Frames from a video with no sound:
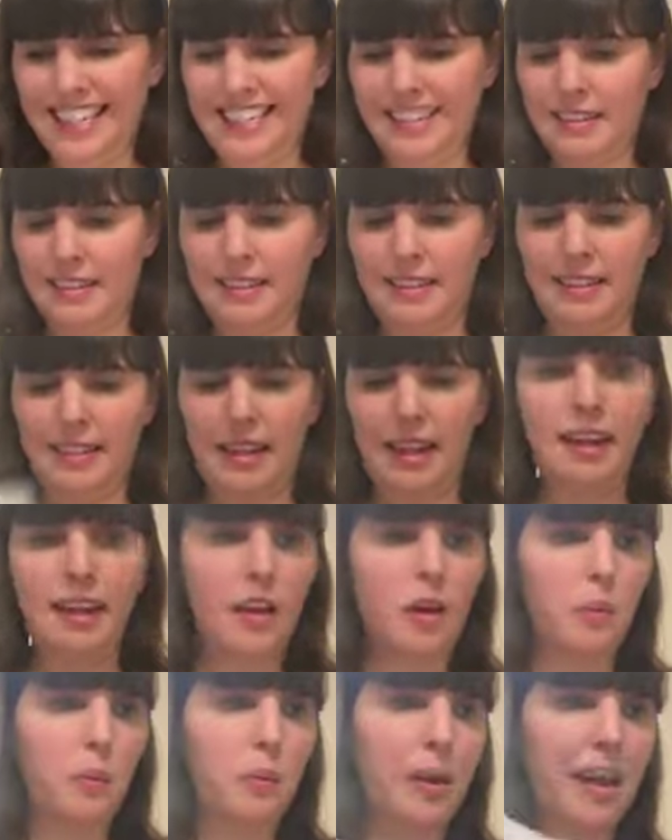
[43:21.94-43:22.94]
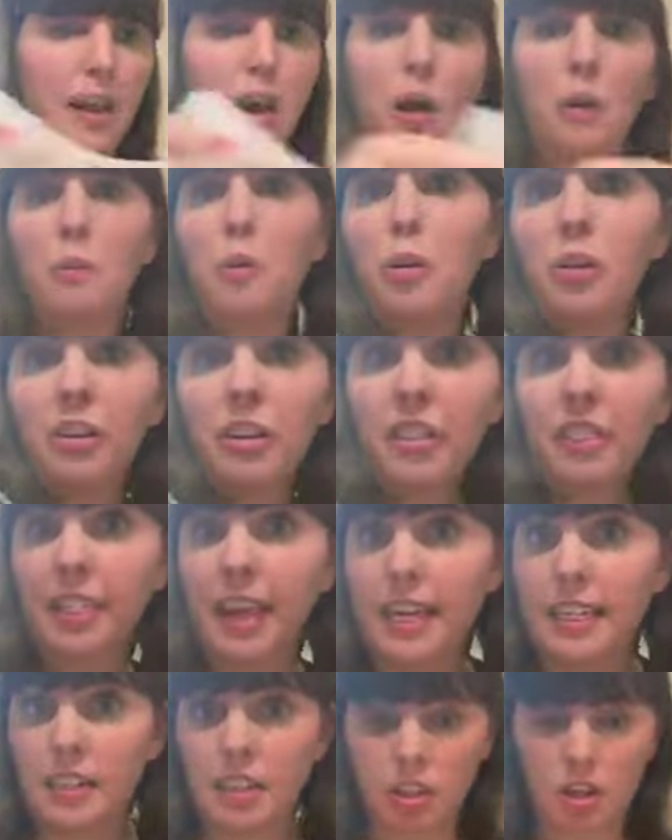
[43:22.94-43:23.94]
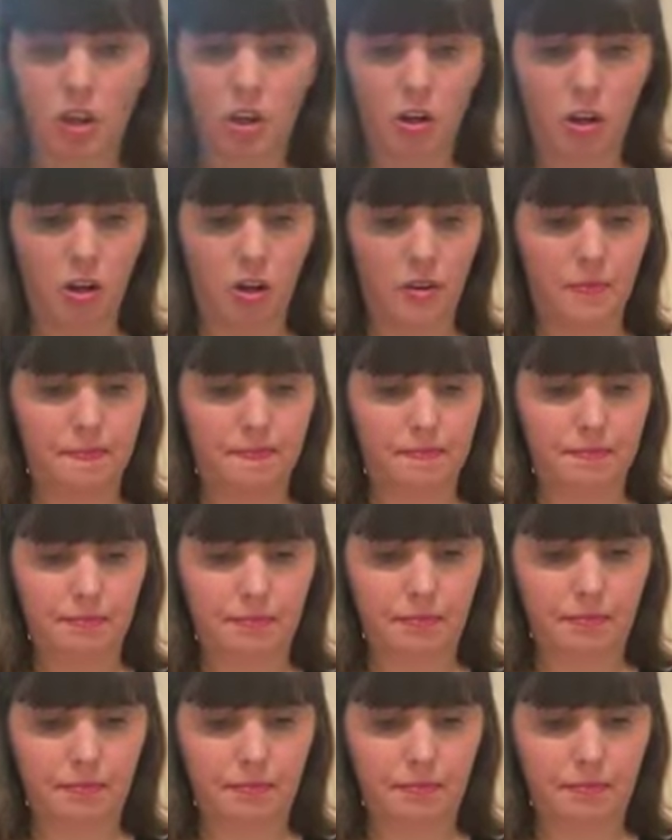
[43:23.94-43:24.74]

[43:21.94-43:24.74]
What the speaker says: Let's see where I want that to go.